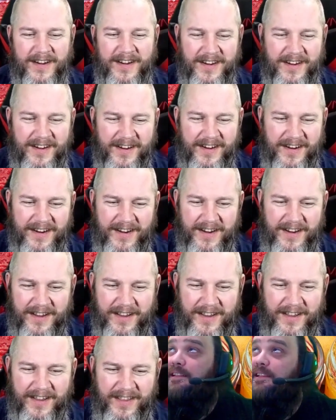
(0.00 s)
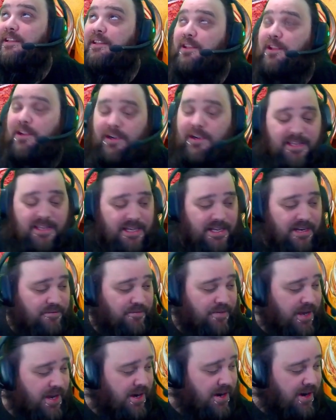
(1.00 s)
Yeah. You're the
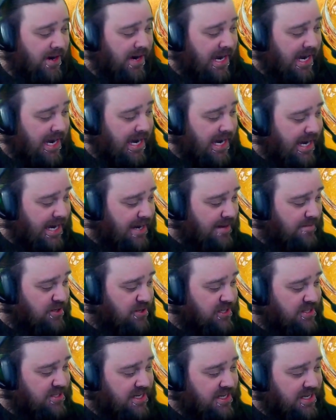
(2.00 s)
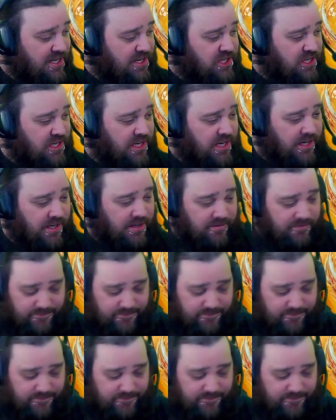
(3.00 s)
inventor. I'm just the engineer.